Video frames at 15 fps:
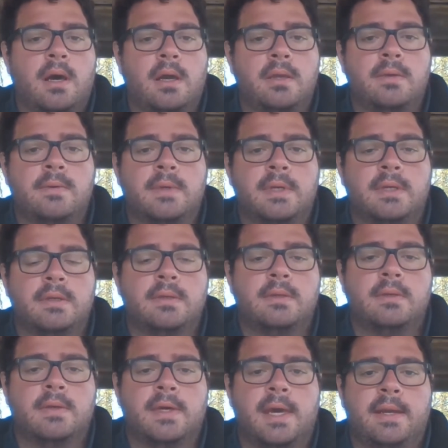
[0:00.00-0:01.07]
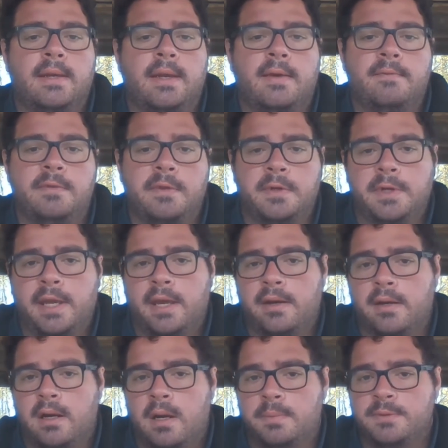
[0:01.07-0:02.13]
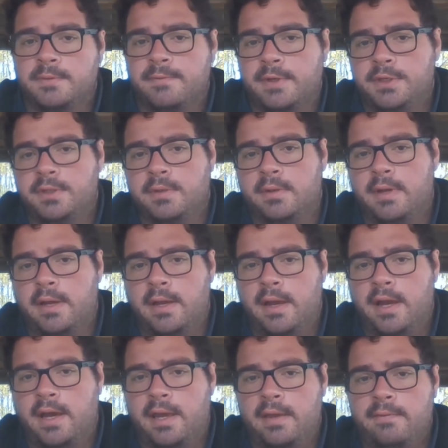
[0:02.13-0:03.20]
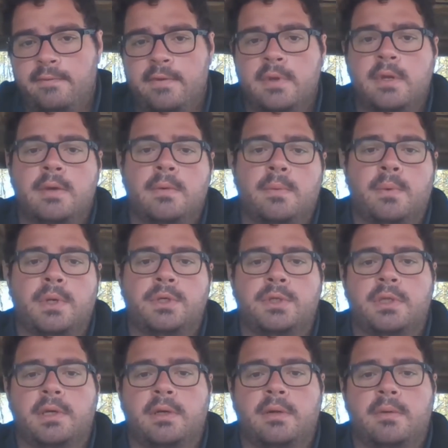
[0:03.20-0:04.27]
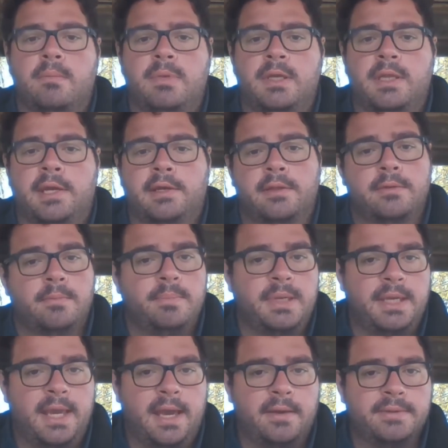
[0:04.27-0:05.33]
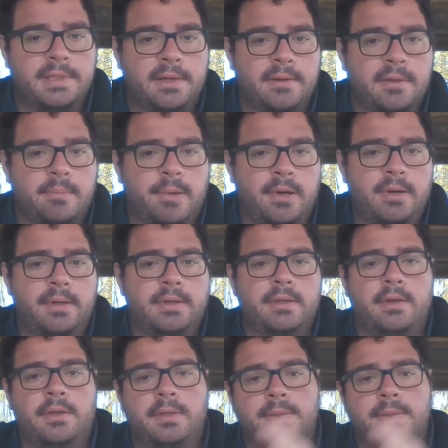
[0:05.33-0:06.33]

you can have a look at our observational hive. which they'll be like a little bee house out in the park, and you